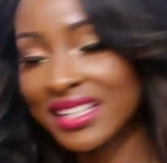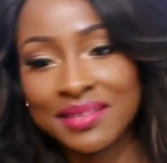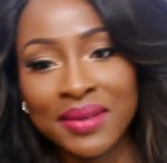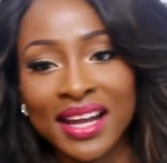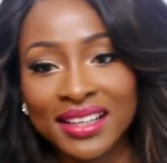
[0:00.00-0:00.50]

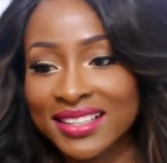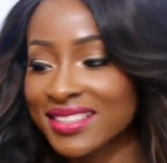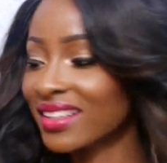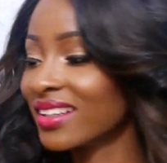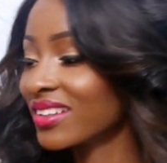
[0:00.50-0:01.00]
vanity
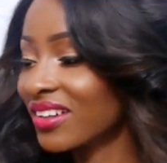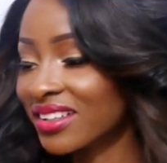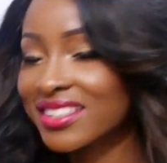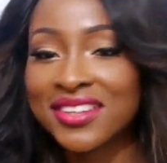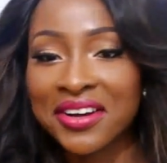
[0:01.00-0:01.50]
palette? Oh
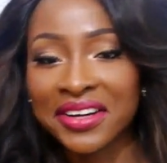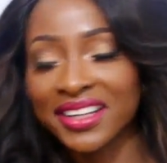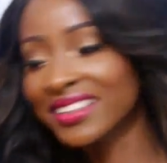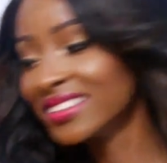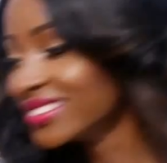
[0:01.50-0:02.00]
god,
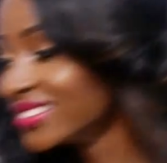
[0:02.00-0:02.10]
sorry.